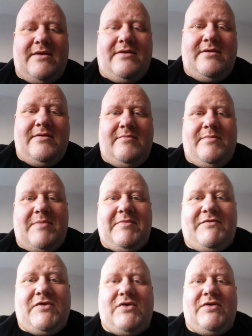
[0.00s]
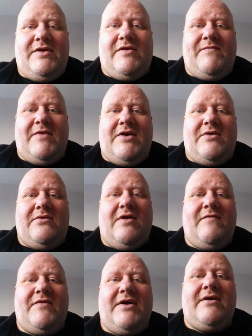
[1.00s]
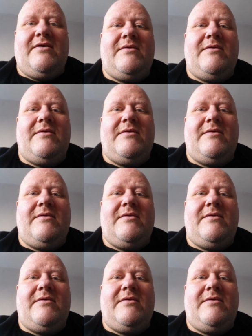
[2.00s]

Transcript: I'm going to have to cut this video off now.